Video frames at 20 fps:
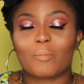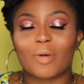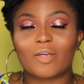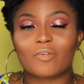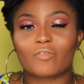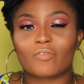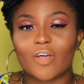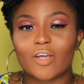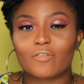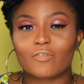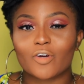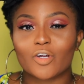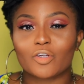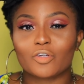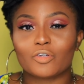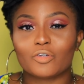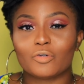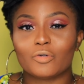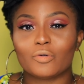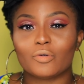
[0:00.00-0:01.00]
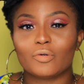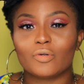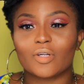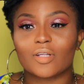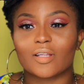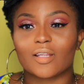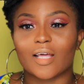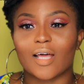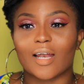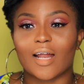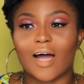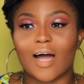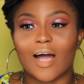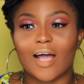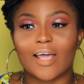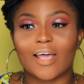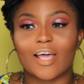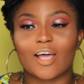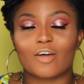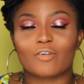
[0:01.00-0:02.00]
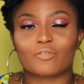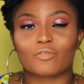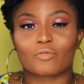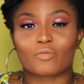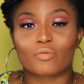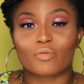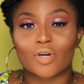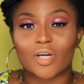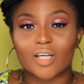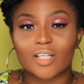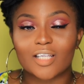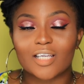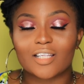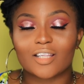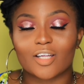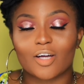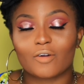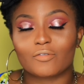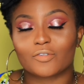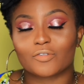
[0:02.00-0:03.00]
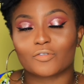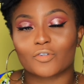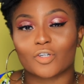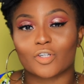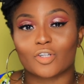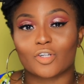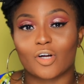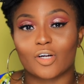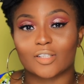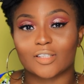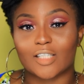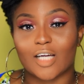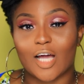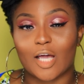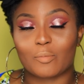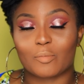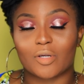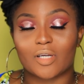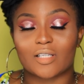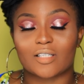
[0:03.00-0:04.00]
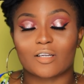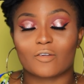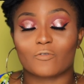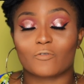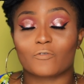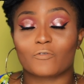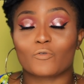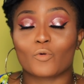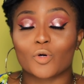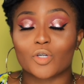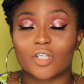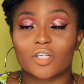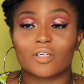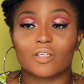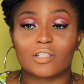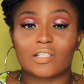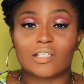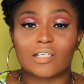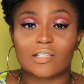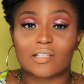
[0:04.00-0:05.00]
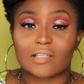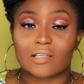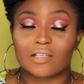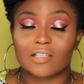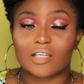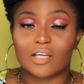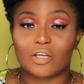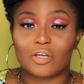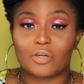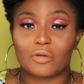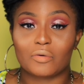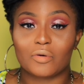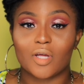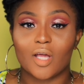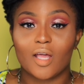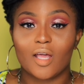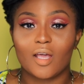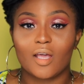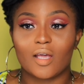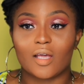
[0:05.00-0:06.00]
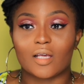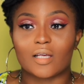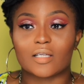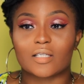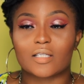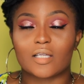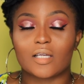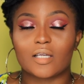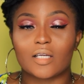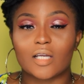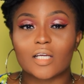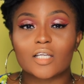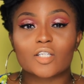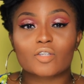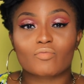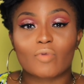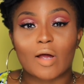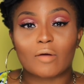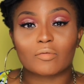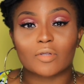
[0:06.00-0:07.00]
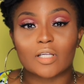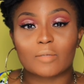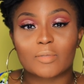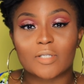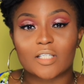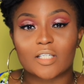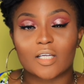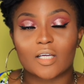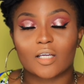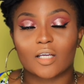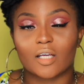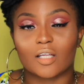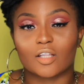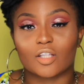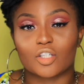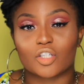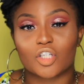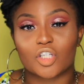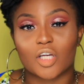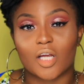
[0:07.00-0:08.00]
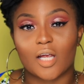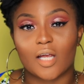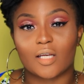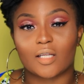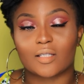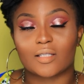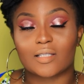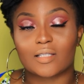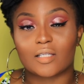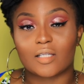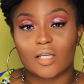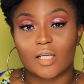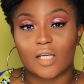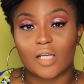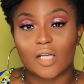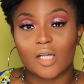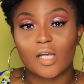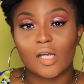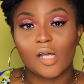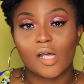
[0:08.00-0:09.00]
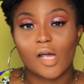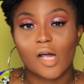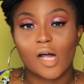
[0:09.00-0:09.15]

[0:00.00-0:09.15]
My favorite nude that I have really loved for a long time but is unfortunately discontinued is the NYX round lipstick in the shade tea.